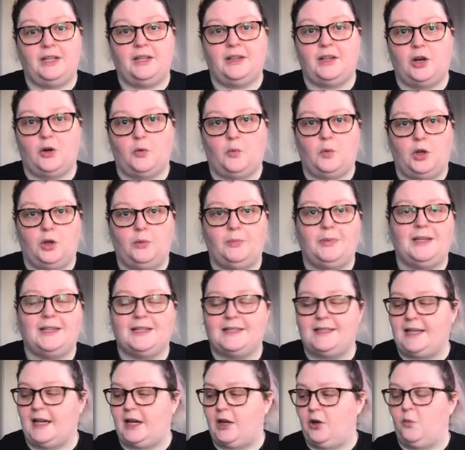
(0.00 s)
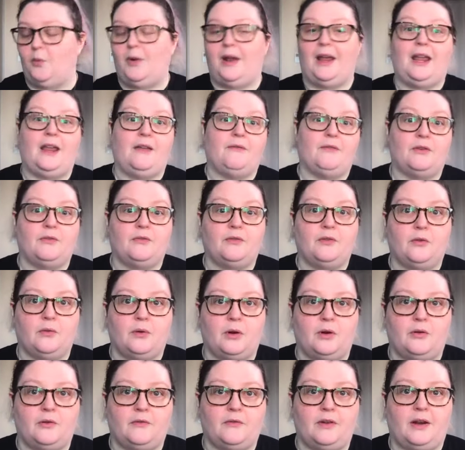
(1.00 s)
there will be a second wave of
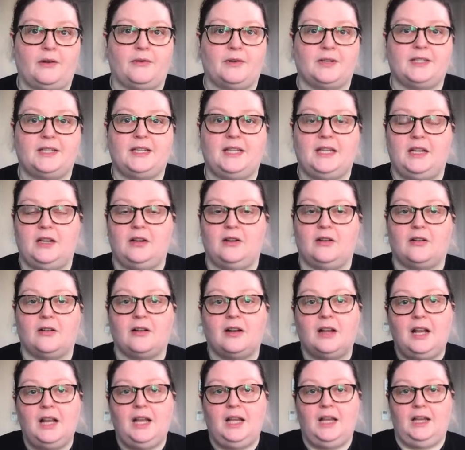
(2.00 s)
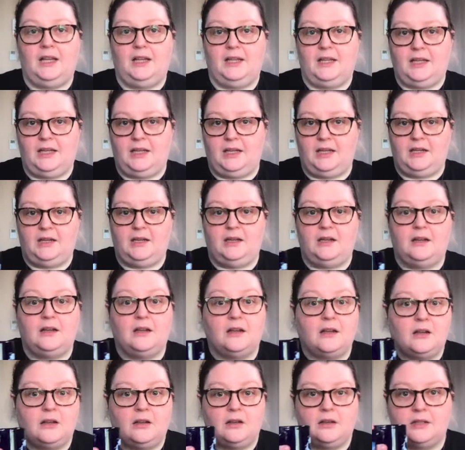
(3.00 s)
coronavirus here in
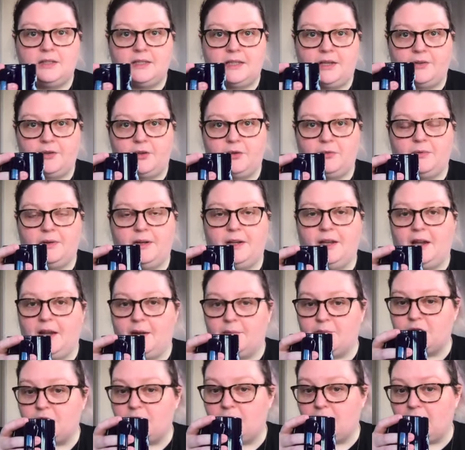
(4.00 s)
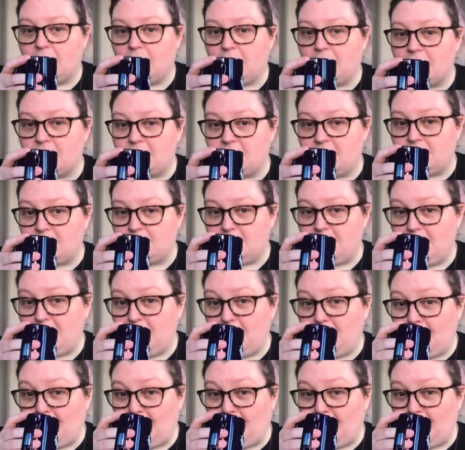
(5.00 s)
South Korea, I'm sure. Excuse me.